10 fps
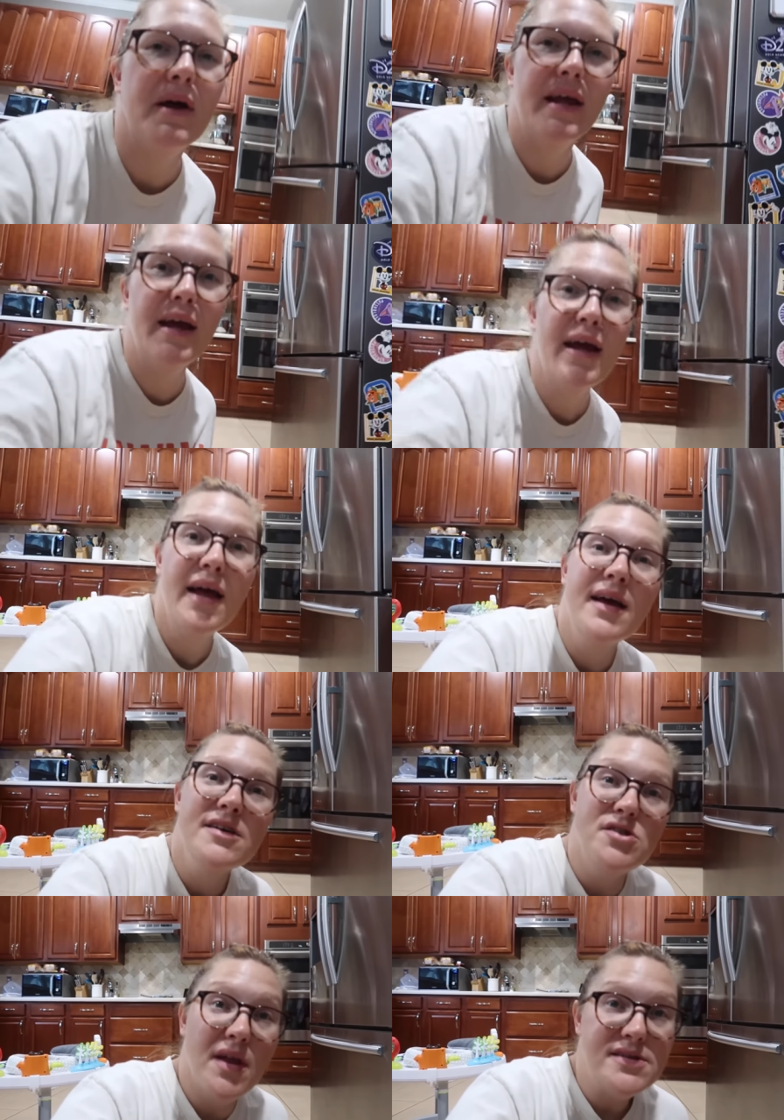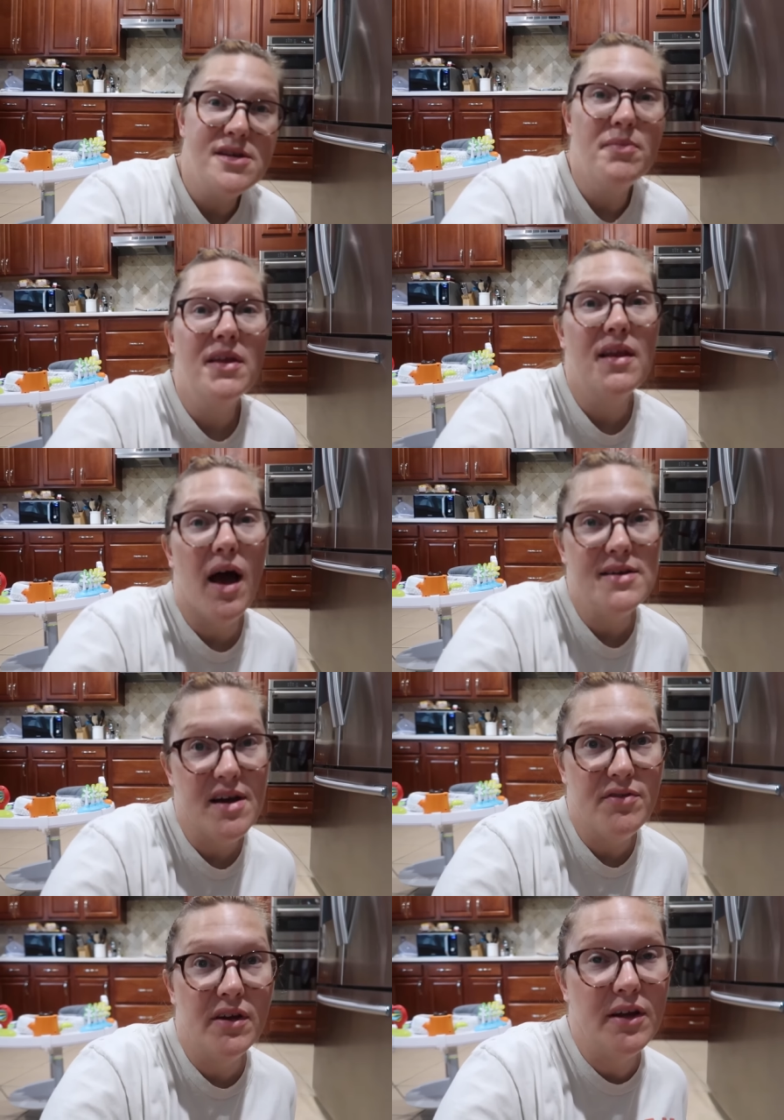buddy. So that's something that I
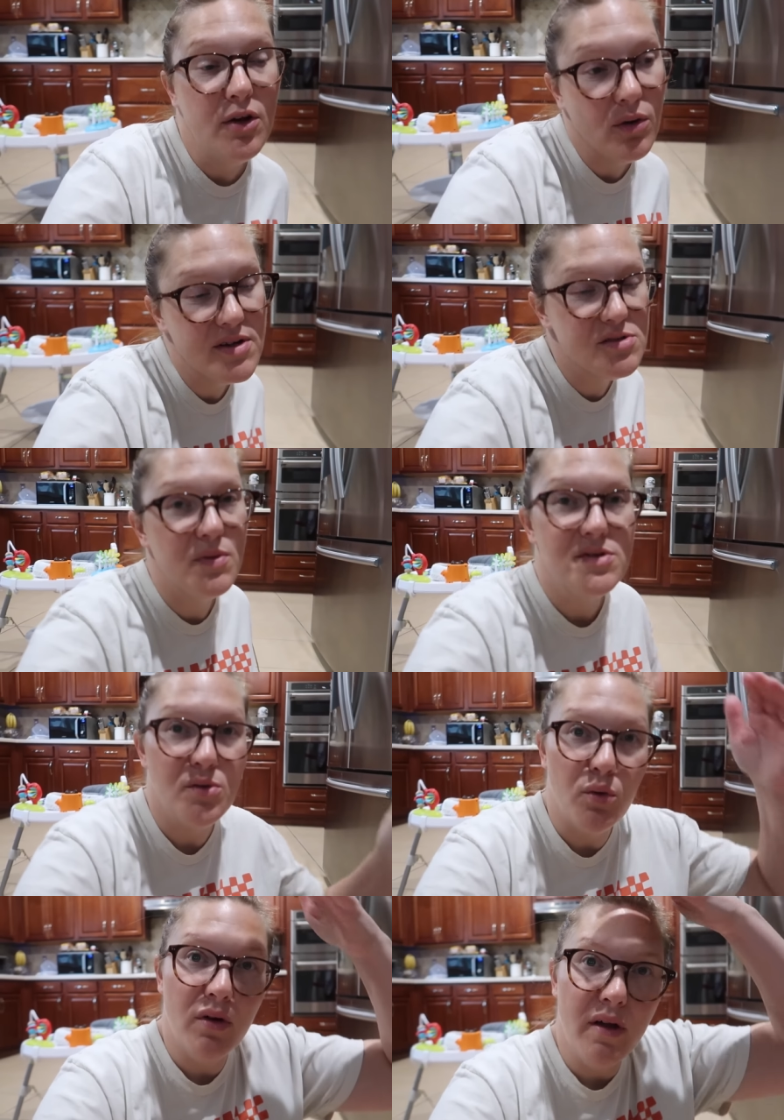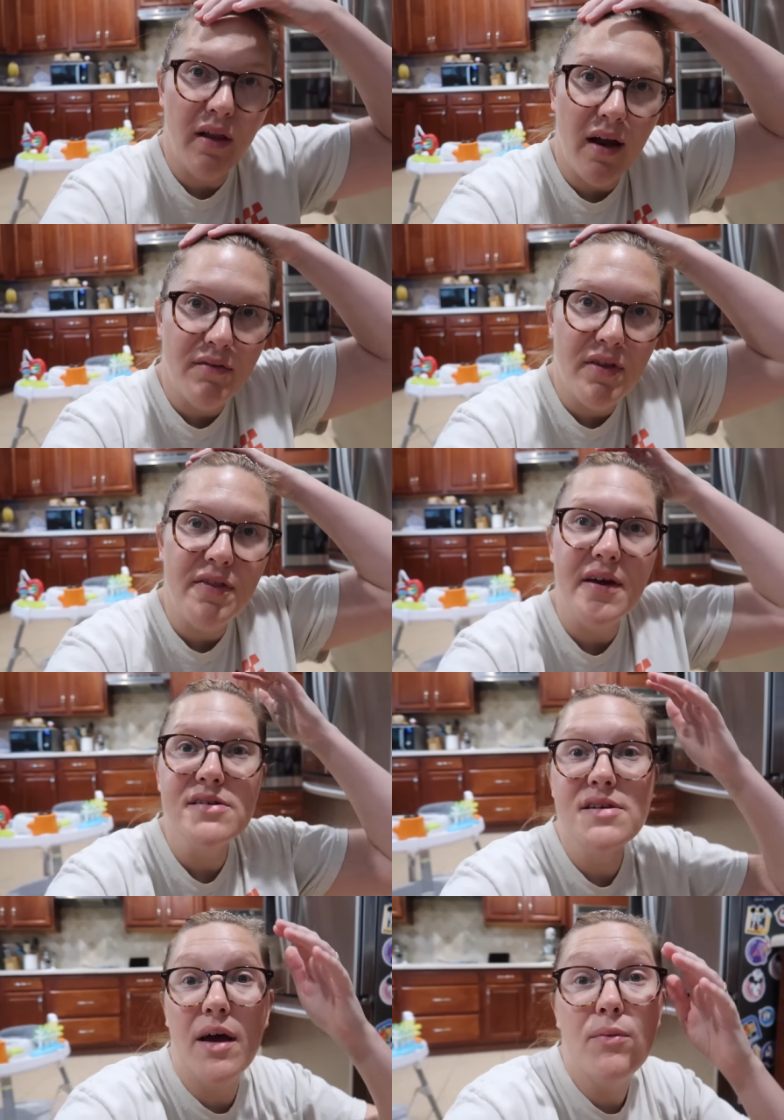definitely noticed with school. A lot of the
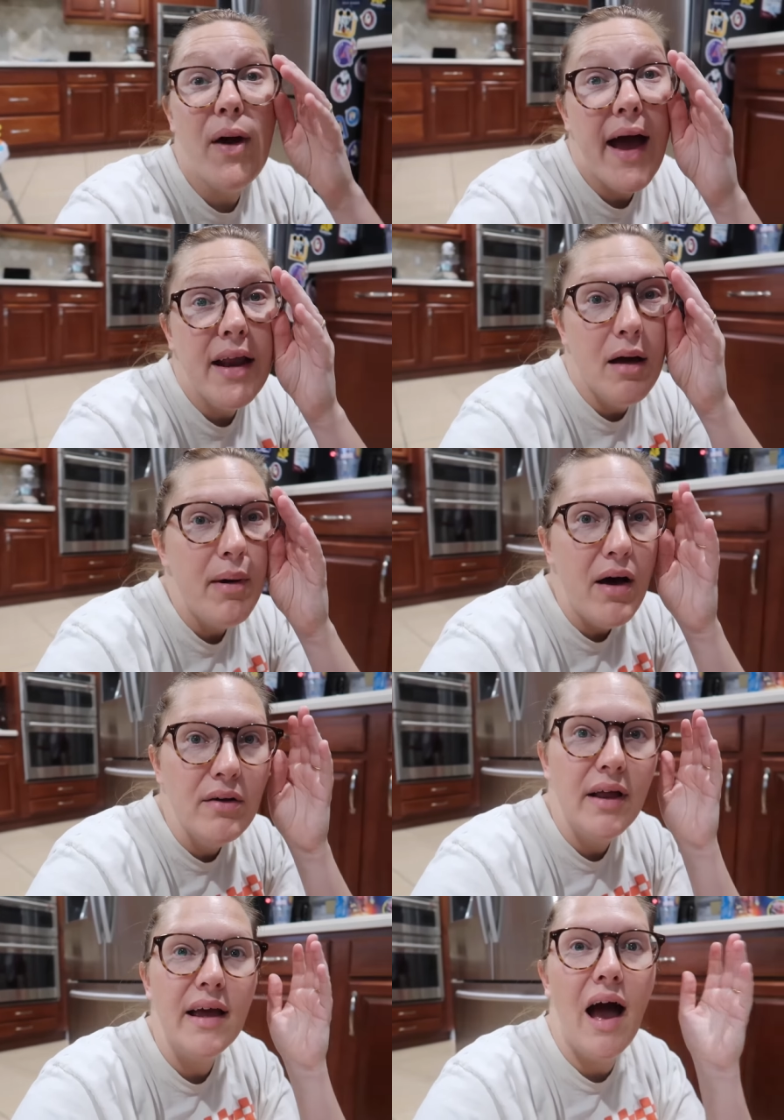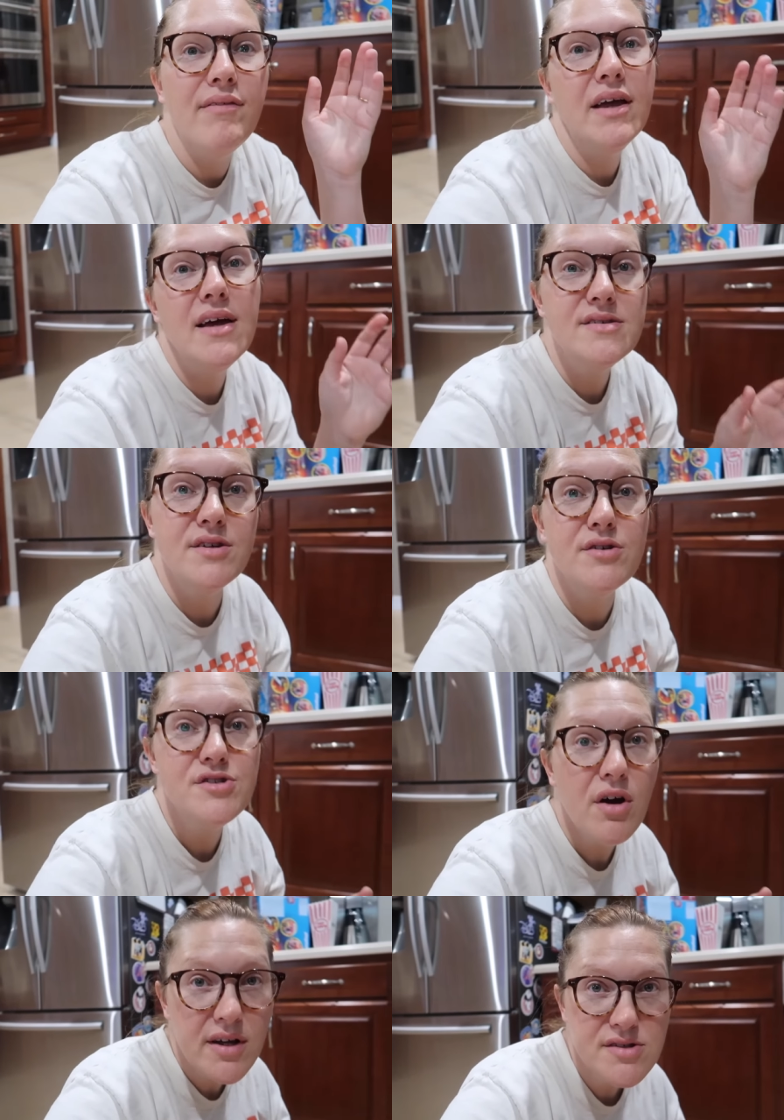things I read about like having kids that are
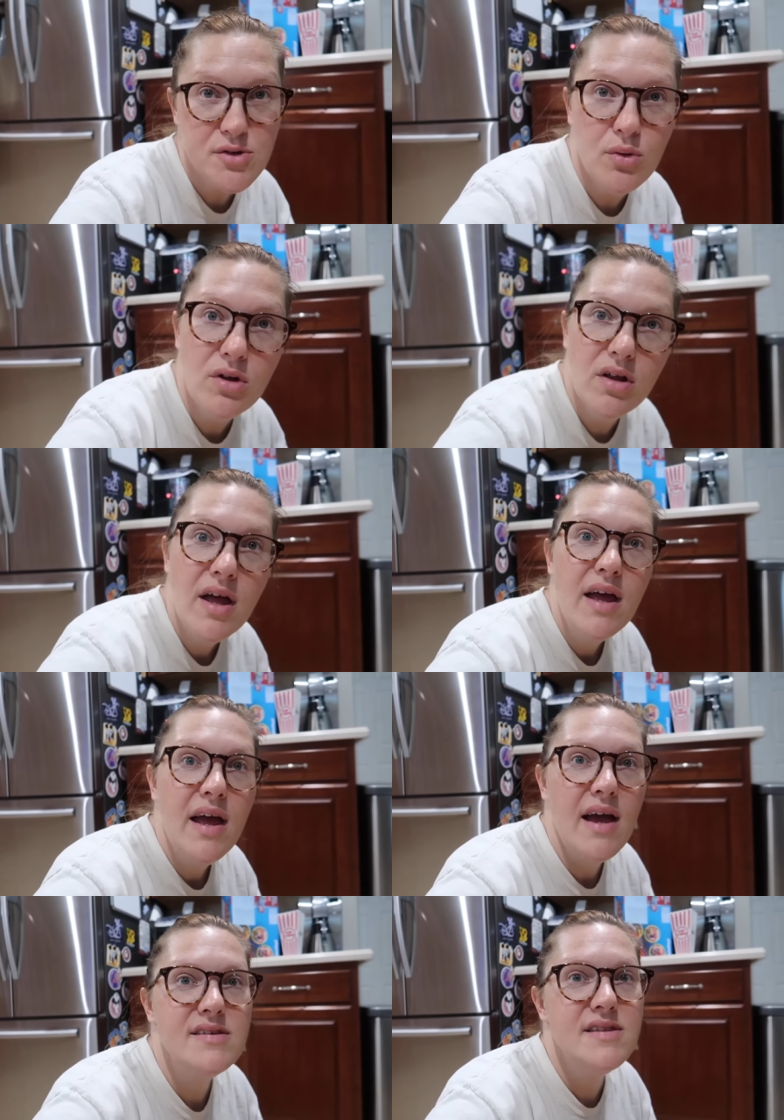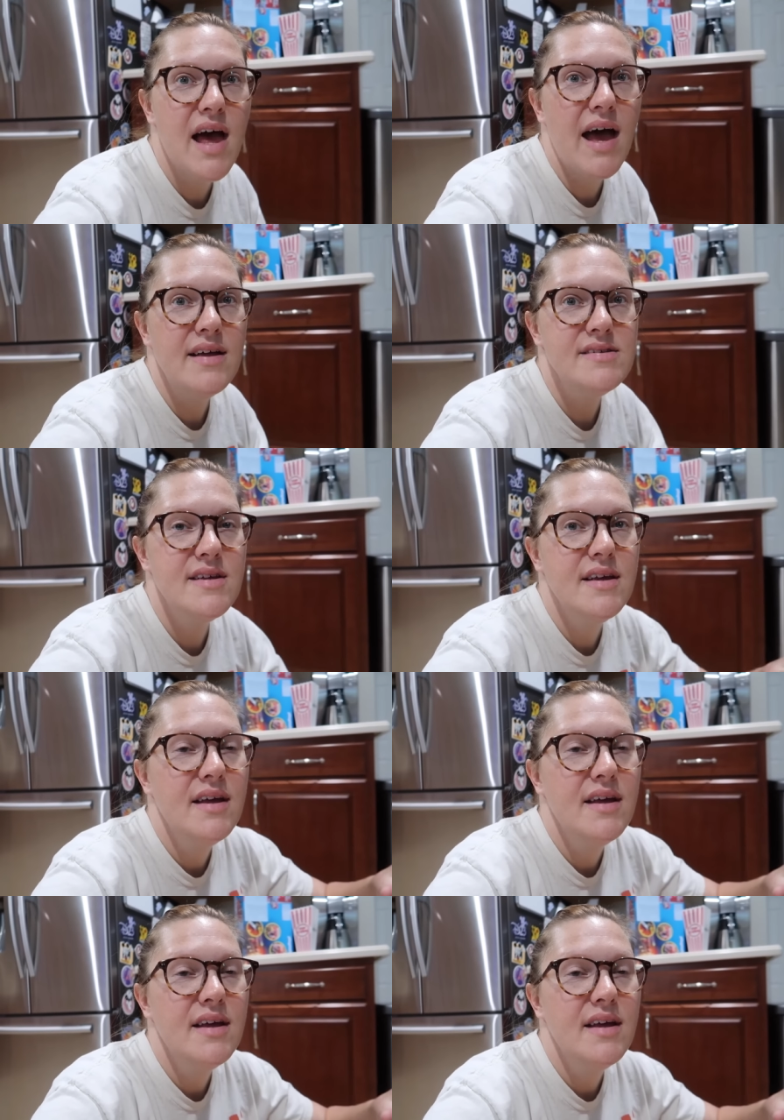starting school is that